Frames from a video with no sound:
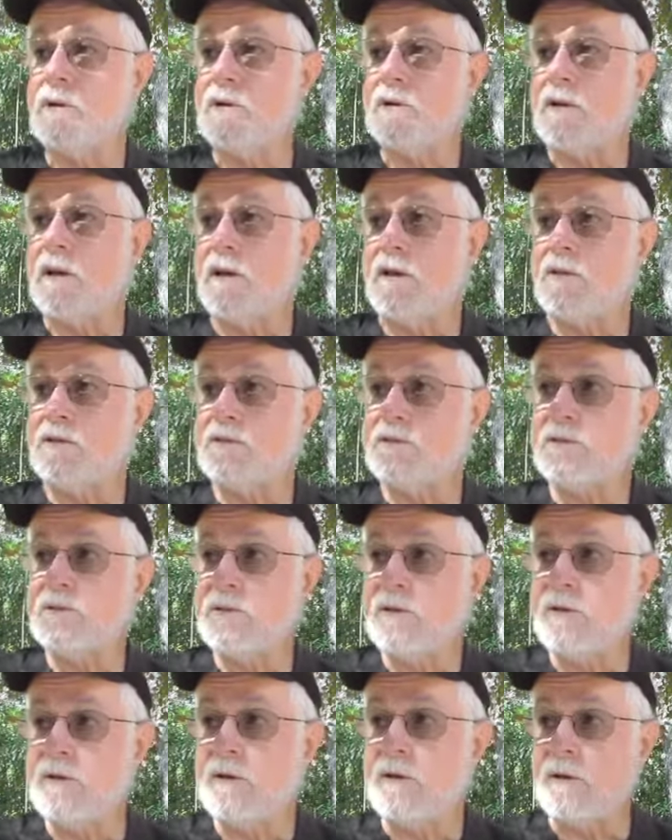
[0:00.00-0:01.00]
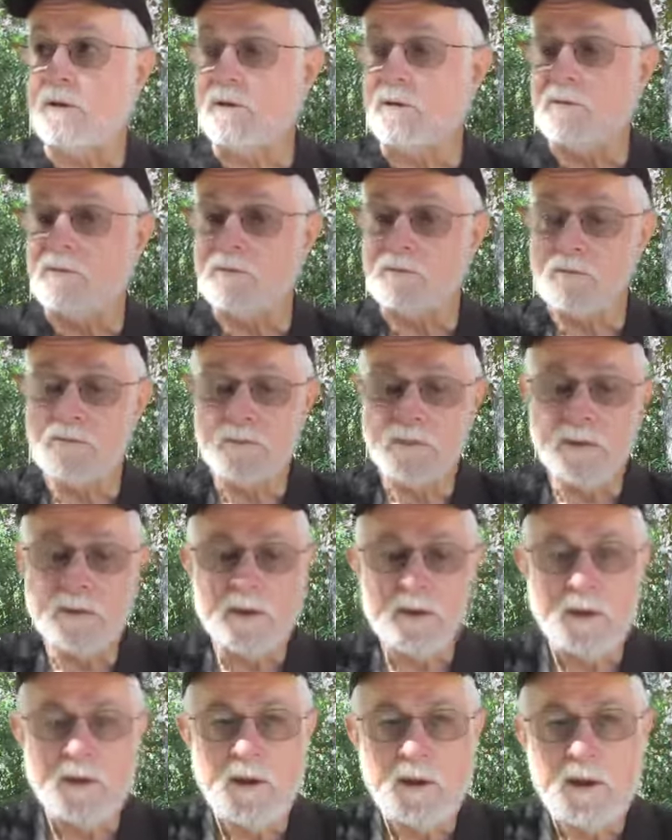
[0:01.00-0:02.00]
silicates. Yeah.
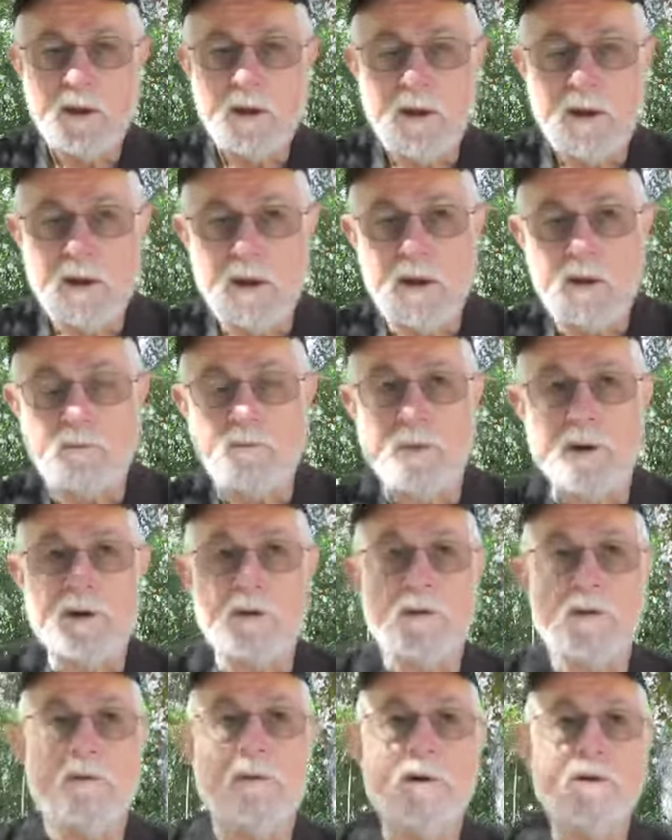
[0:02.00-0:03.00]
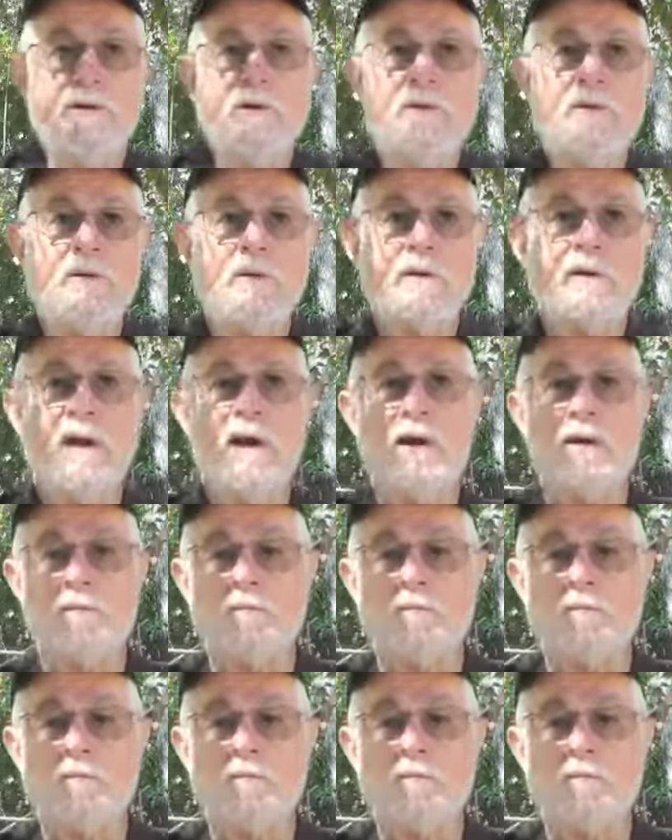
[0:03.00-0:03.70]
But when you look at